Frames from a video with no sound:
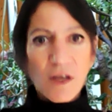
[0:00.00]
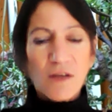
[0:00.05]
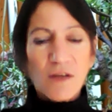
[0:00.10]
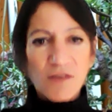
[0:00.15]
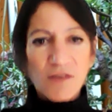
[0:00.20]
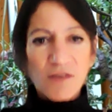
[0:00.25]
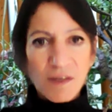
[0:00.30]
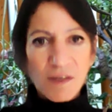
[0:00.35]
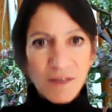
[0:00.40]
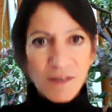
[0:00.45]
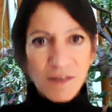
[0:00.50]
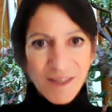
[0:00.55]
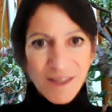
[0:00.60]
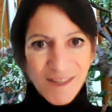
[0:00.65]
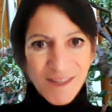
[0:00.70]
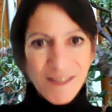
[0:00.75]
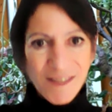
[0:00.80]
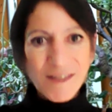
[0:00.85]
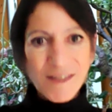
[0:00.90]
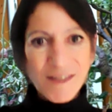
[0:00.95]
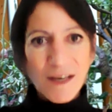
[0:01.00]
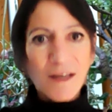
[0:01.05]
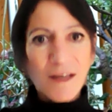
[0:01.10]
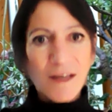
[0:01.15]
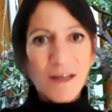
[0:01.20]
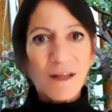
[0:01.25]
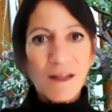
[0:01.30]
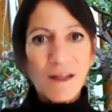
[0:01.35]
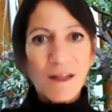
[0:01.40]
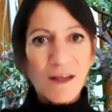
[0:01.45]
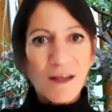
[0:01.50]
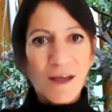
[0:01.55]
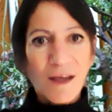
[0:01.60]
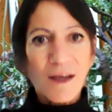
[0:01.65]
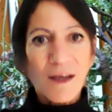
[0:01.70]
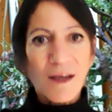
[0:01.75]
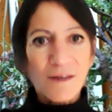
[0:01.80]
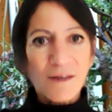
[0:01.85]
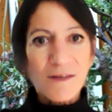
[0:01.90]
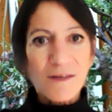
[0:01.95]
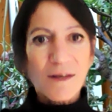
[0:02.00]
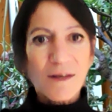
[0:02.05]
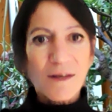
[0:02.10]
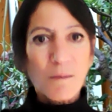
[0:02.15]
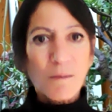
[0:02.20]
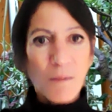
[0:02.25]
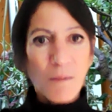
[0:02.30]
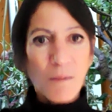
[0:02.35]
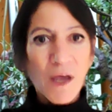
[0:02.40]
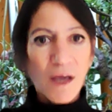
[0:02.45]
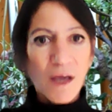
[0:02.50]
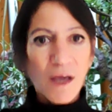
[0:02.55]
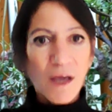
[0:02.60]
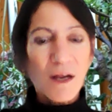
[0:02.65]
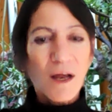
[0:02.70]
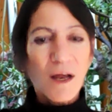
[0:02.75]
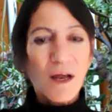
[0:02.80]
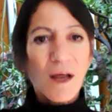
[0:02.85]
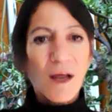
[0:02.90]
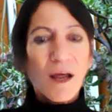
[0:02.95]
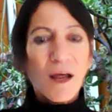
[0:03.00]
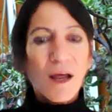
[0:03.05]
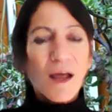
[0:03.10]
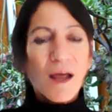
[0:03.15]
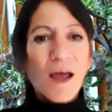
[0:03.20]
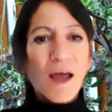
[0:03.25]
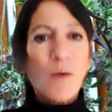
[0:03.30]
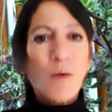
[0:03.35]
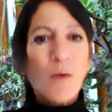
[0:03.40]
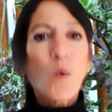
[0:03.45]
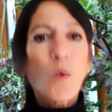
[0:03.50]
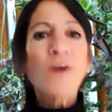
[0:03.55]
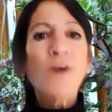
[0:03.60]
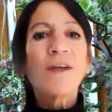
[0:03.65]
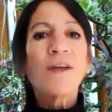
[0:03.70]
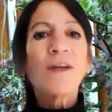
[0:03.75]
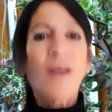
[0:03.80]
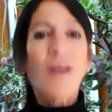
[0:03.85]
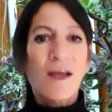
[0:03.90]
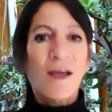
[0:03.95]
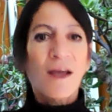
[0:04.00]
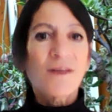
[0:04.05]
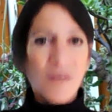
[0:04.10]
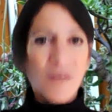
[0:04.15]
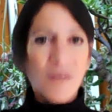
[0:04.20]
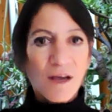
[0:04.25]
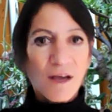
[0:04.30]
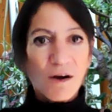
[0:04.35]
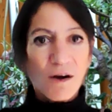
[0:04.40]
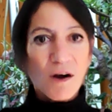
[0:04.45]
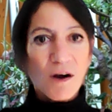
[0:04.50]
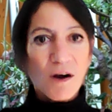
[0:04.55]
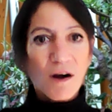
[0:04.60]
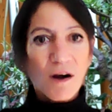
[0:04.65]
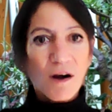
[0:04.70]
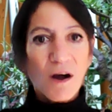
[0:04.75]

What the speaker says: to sustain the gains made. And what gains they are.